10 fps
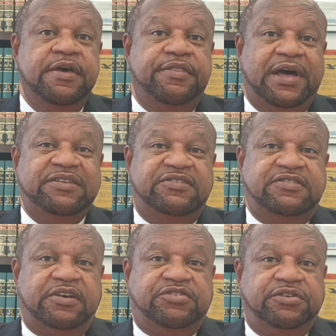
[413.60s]
that
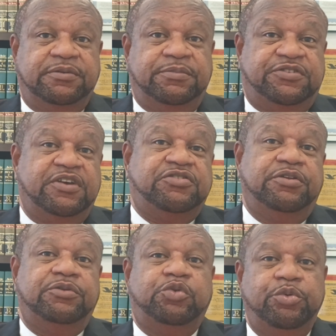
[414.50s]
section,
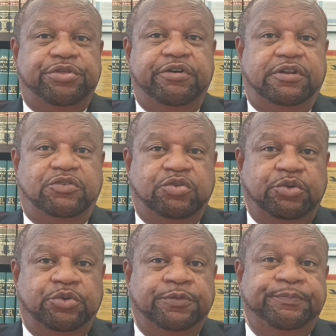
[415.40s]
Section
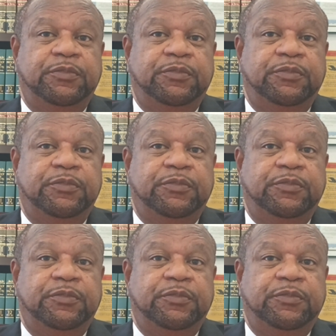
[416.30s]
232,